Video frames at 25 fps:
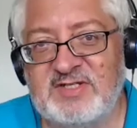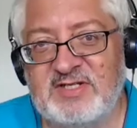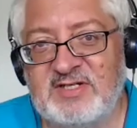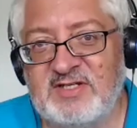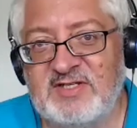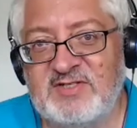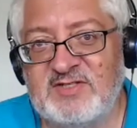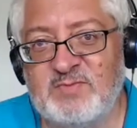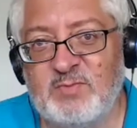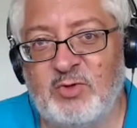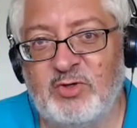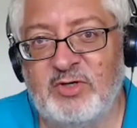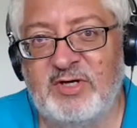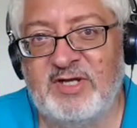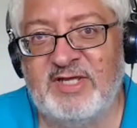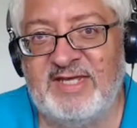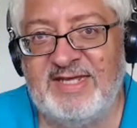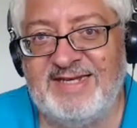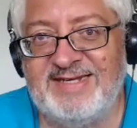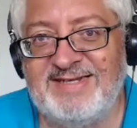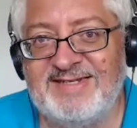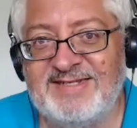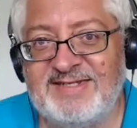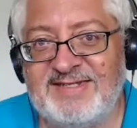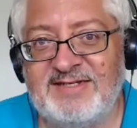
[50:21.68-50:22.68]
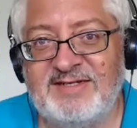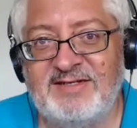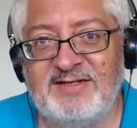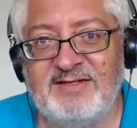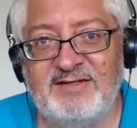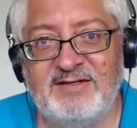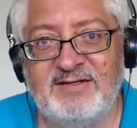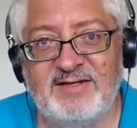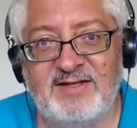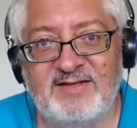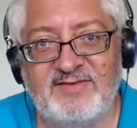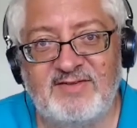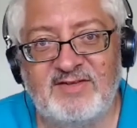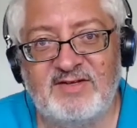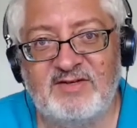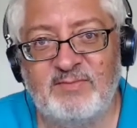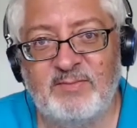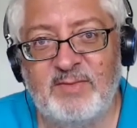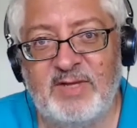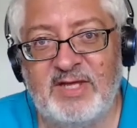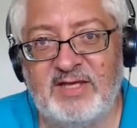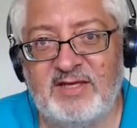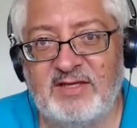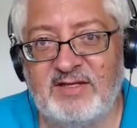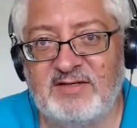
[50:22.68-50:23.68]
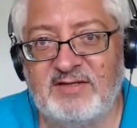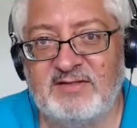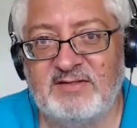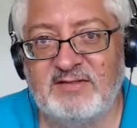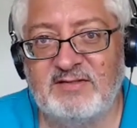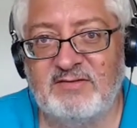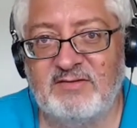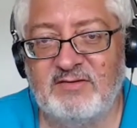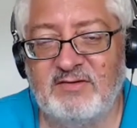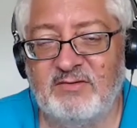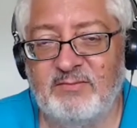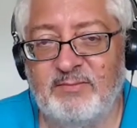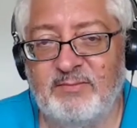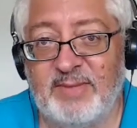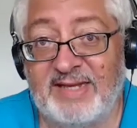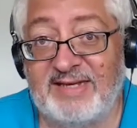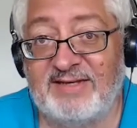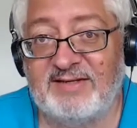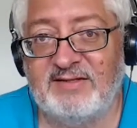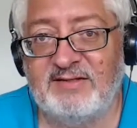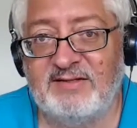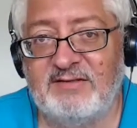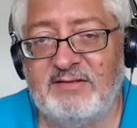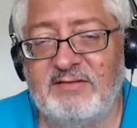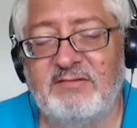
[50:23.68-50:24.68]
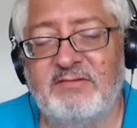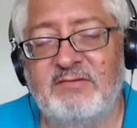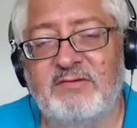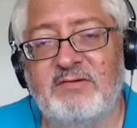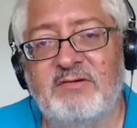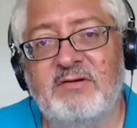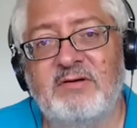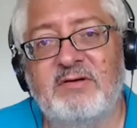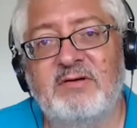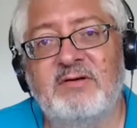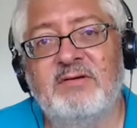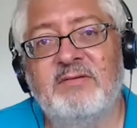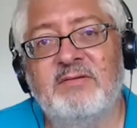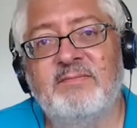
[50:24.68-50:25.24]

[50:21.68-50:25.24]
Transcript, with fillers: yeah, it is more hidden, does it make it, you know, better? Or? No,